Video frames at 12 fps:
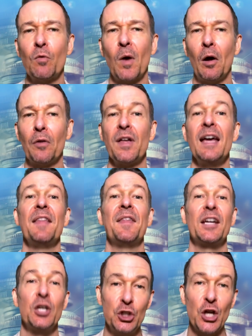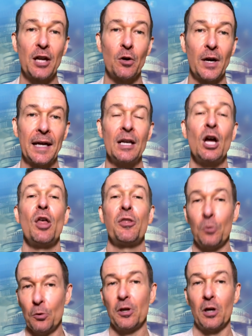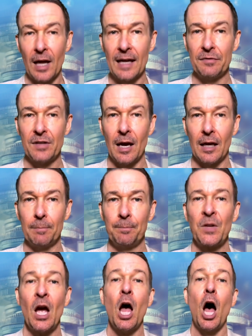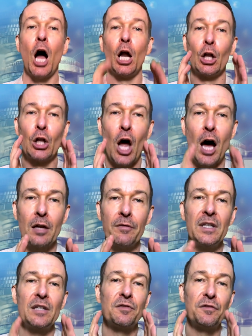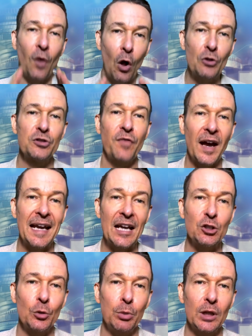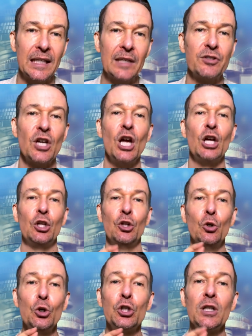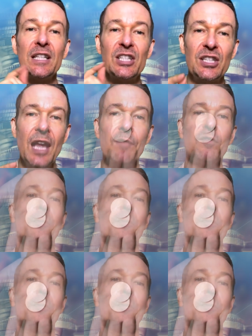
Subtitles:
of wealth they could generate through their lifetime. A lot of these false financial beliefs usually stem